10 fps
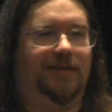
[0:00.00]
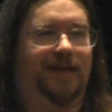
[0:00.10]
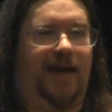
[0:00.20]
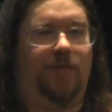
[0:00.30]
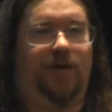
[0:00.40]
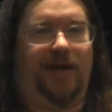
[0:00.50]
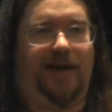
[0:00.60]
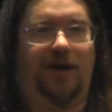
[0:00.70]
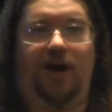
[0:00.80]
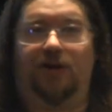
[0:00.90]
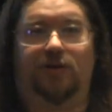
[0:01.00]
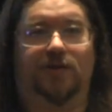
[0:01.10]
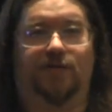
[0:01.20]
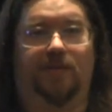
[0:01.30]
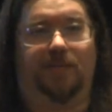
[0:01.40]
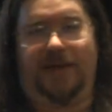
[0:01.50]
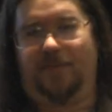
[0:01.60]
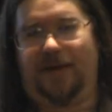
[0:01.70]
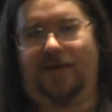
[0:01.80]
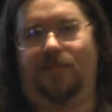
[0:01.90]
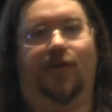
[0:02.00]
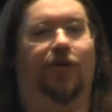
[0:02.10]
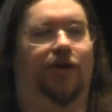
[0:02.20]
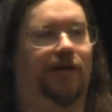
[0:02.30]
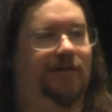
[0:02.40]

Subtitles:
say, read articles from Bleeping Computer.